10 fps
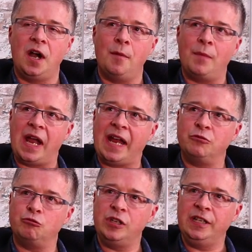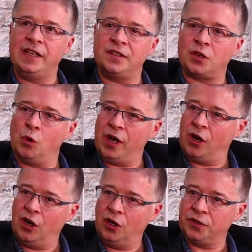And really, it's
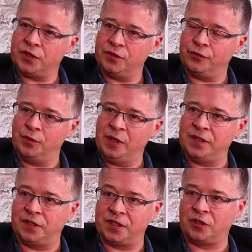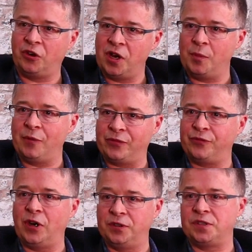quite hard for me to describe
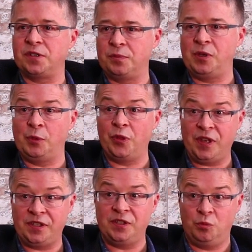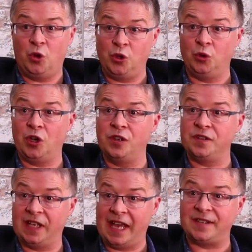up front to people, this is what you're
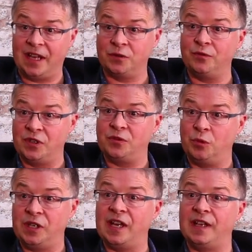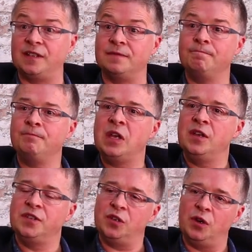going to get out of this weekend.
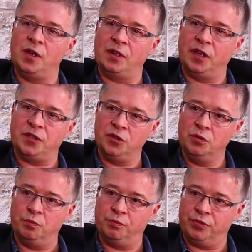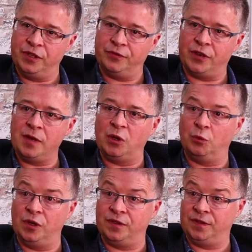So I do
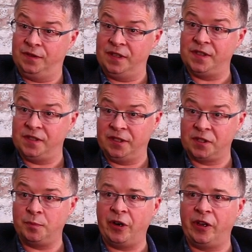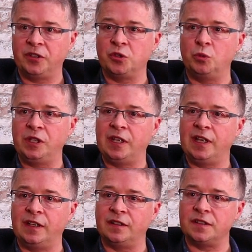pre-frame it with, this is an experiential
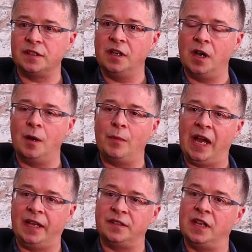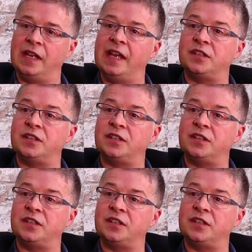weekend, and